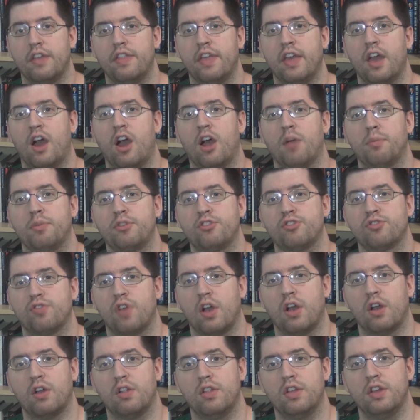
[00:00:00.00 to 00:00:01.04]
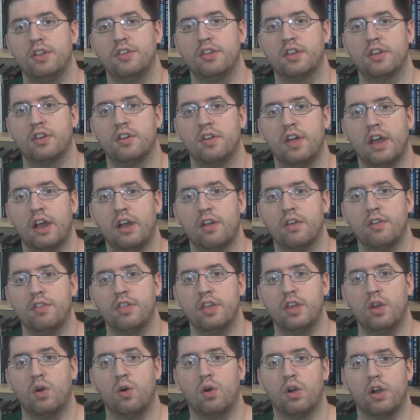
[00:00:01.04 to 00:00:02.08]
and they arbitrarily declare
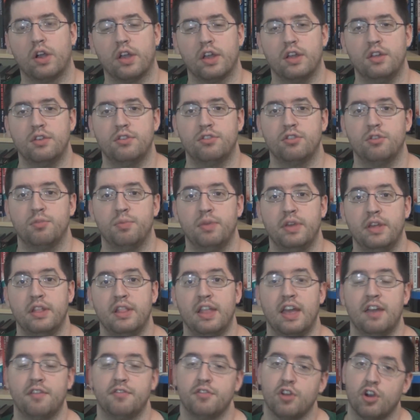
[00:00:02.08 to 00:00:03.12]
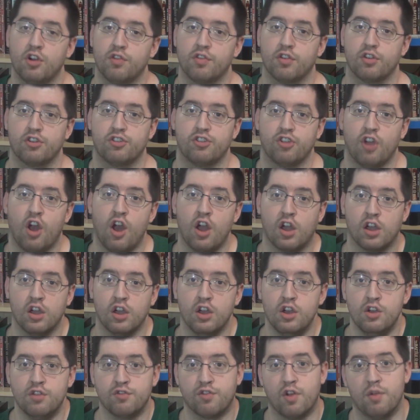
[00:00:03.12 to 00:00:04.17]
the organ to be leftover junk
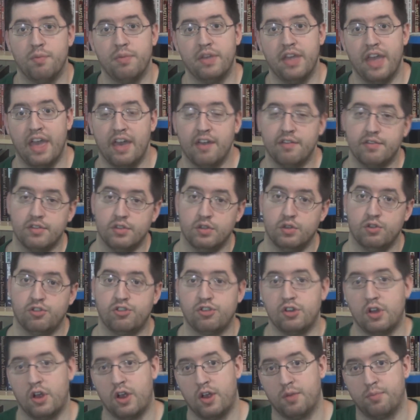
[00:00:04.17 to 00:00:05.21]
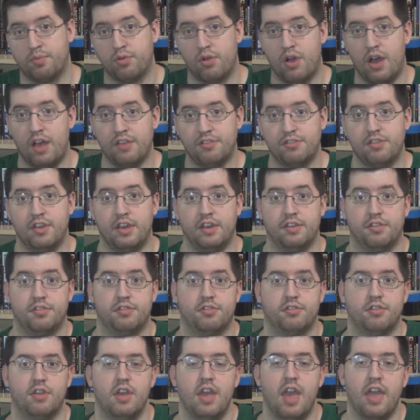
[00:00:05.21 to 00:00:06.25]
from the evolutionary
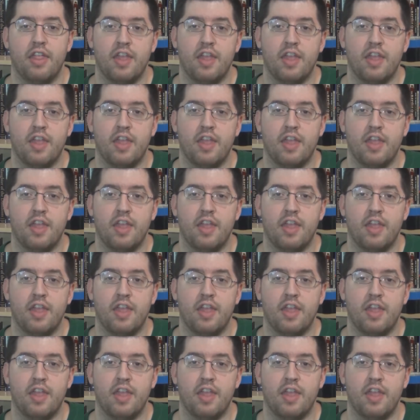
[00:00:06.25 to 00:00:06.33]
process.